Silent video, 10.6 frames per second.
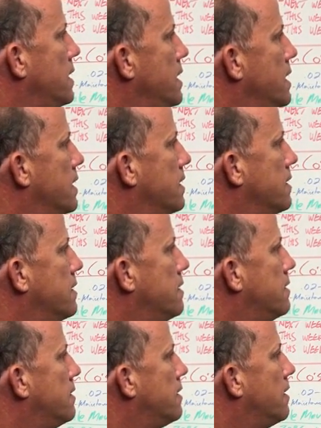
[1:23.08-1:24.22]
in
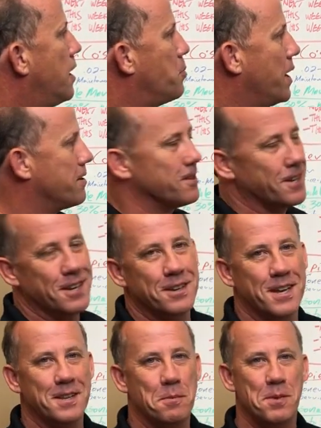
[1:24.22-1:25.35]
a penalty
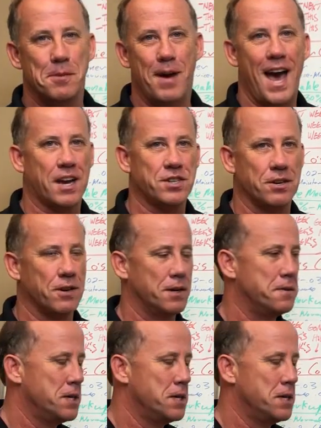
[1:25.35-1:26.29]
in the min-max area.